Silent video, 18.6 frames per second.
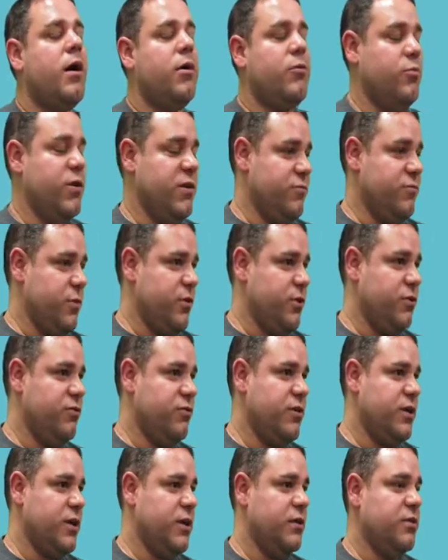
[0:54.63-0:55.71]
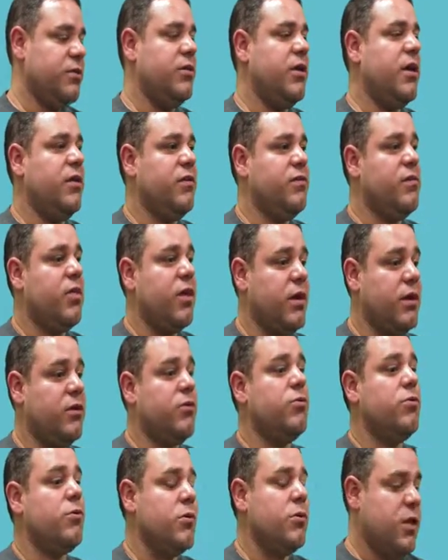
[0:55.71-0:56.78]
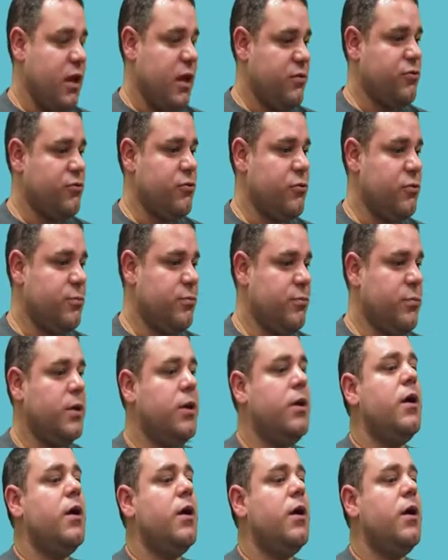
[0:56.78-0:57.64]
We've been using things like Google Classroom,